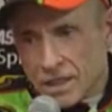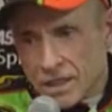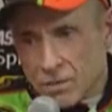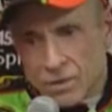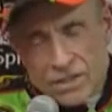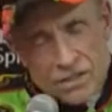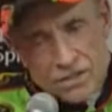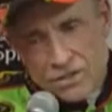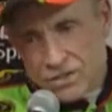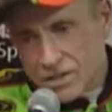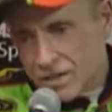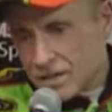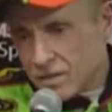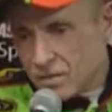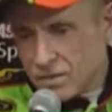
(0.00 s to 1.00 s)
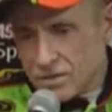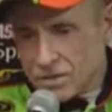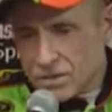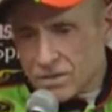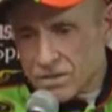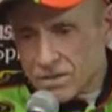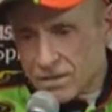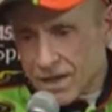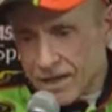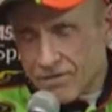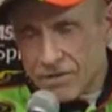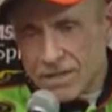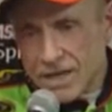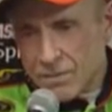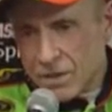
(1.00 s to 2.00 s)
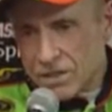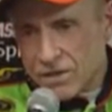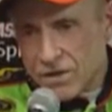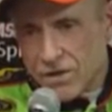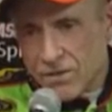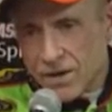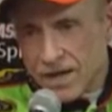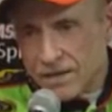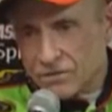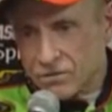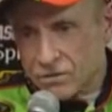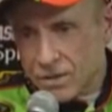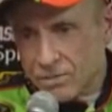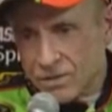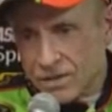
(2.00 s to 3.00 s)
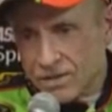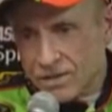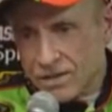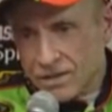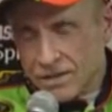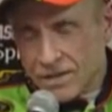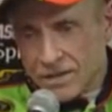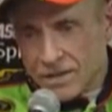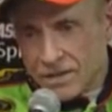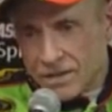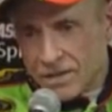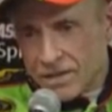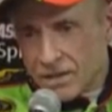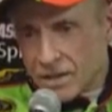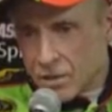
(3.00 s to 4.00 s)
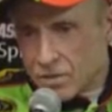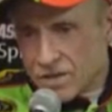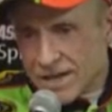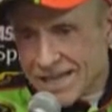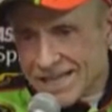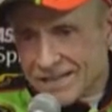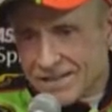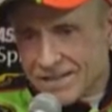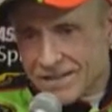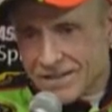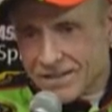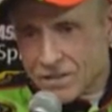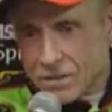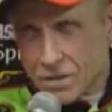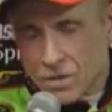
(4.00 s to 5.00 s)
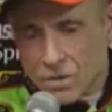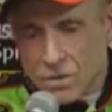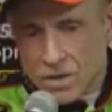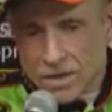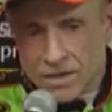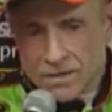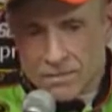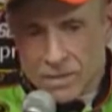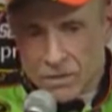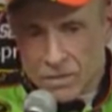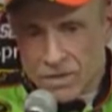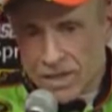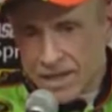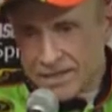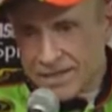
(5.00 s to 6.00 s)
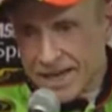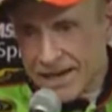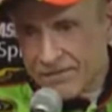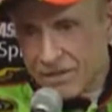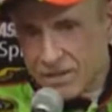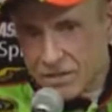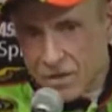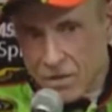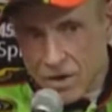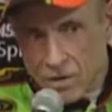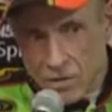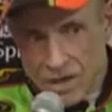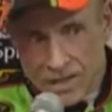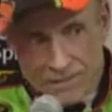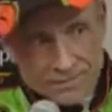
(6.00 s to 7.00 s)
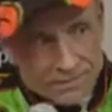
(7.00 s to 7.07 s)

We just every time we turn around, something goes against us. So it was nice to have things go our way.